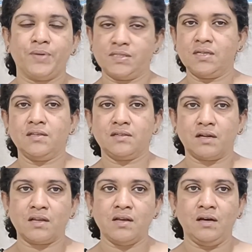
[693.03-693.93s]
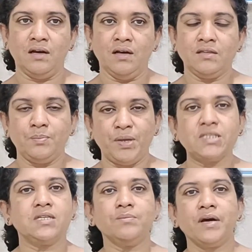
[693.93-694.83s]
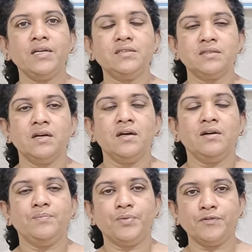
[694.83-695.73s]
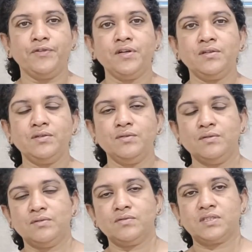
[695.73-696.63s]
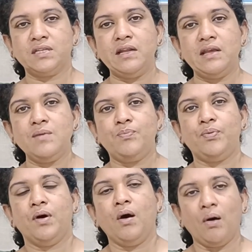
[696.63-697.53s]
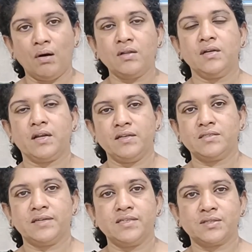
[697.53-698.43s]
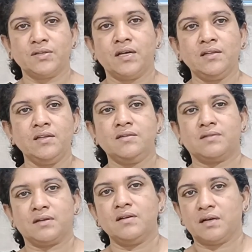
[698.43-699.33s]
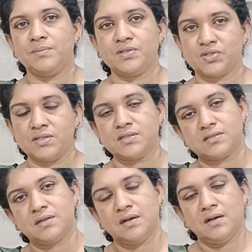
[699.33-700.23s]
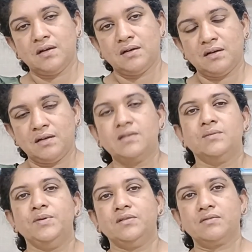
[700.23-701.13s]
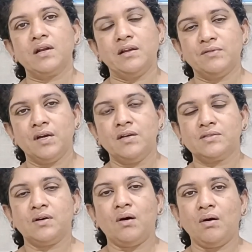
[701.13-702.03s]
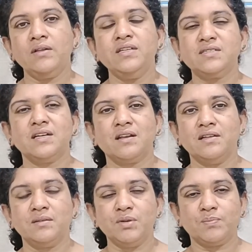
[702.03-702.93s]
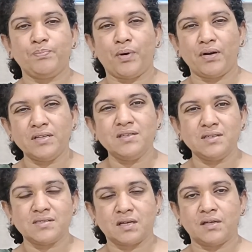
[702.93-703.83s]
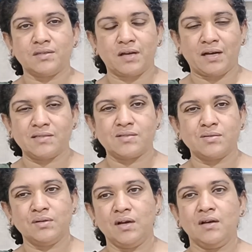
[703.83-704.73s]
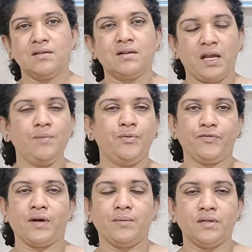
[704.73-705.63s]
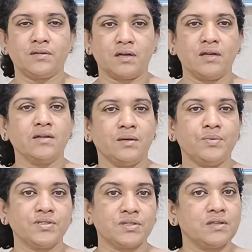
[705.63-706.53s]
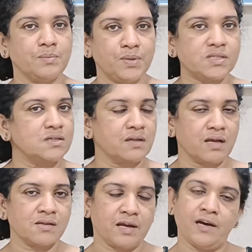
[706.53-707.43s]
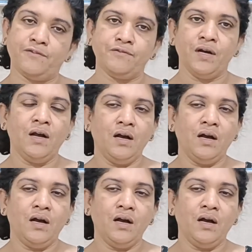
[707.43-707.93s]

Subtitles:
pressing the trachea, the patient might prefer to sleep on the right side so that the tracheal compression is a little bit relieved. So all these are little bit pointers as to the type of tracheal compression the patient can have.